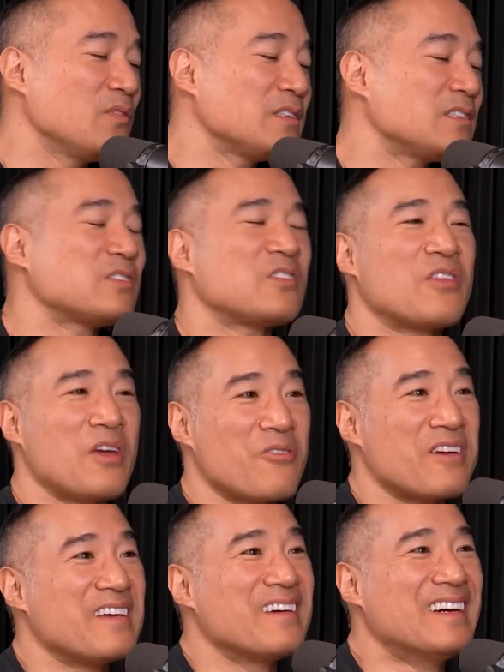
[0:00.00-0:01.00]
This is
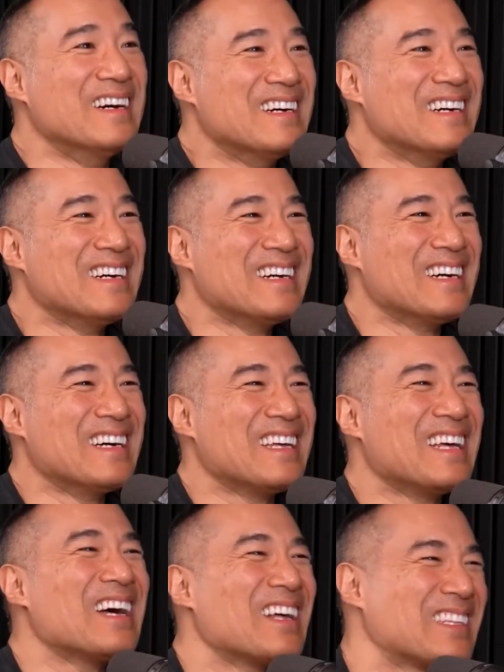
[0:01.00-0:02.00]
theory.
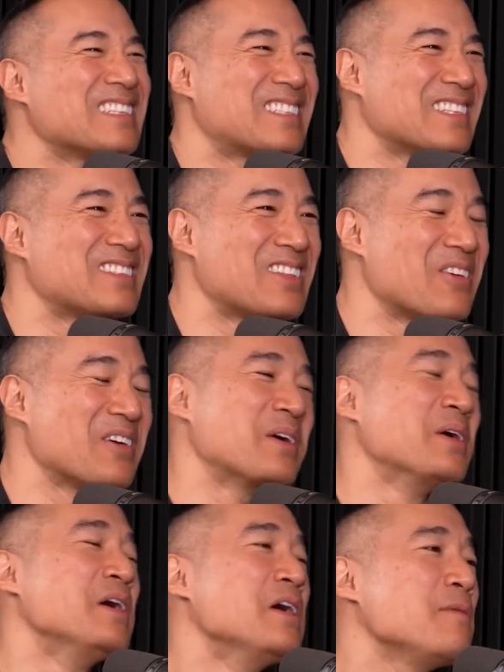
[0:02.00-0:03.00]
Yeah. This is theory,